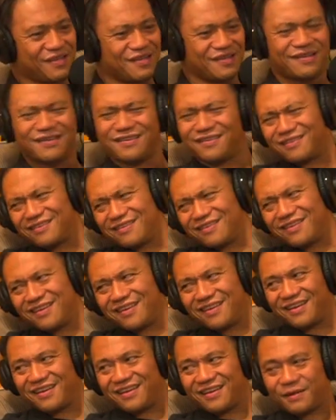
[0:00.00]

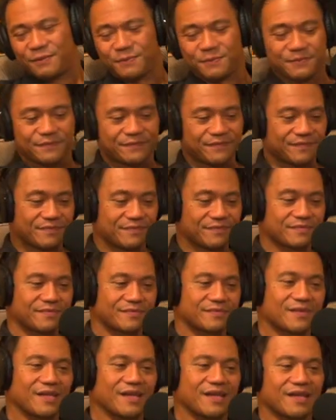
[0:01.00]

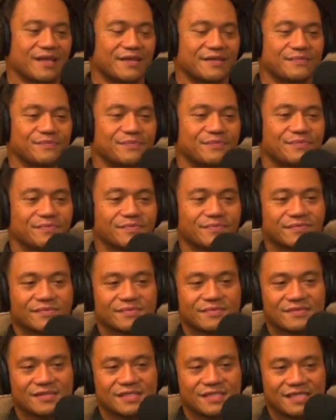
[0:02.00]

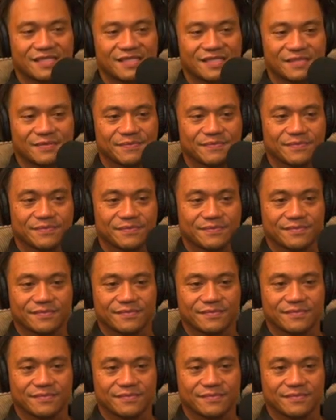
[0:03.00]
(not speaking)